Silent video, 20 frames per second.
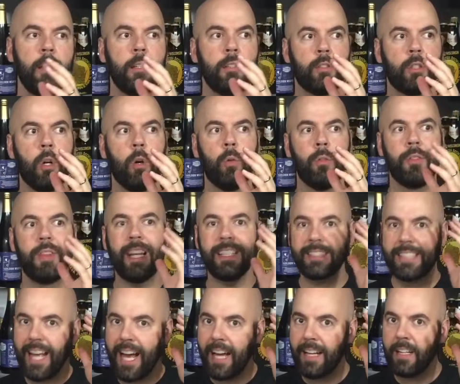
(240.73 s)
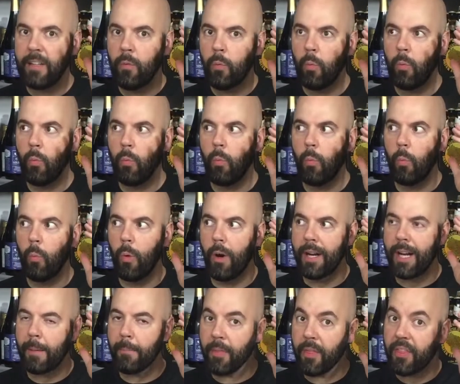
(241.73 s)
So that's kind of
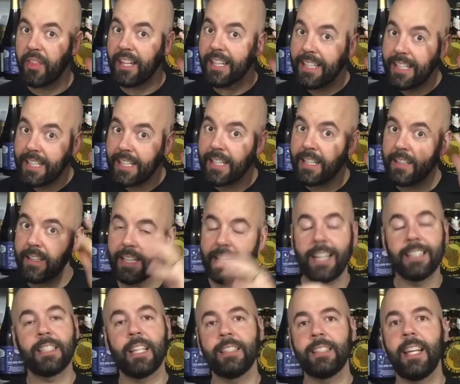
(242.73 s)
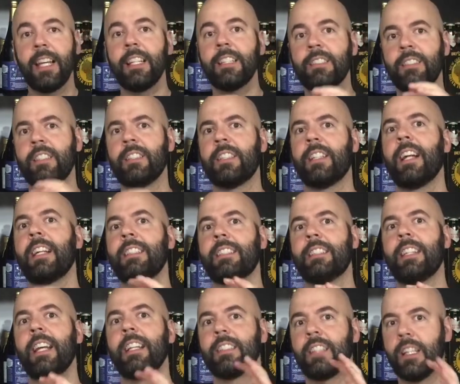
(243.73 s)
what I'm thinking, like, as I taste this and I
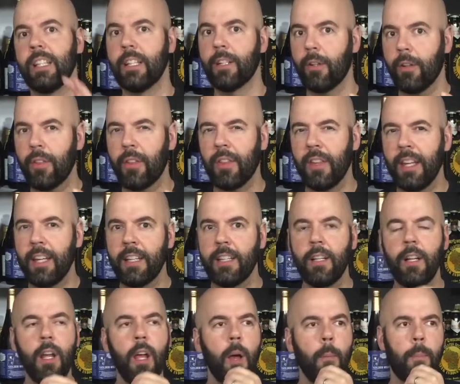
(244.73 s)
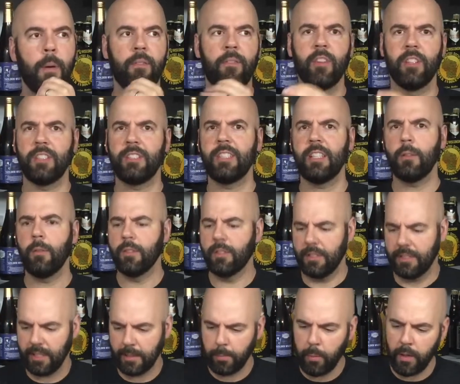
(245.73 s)
say it's a little thin, but for six, was
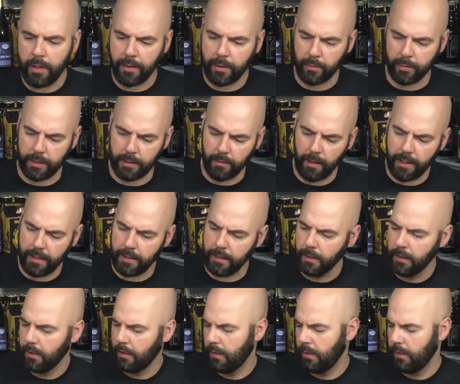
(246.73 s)
it 6.3, right?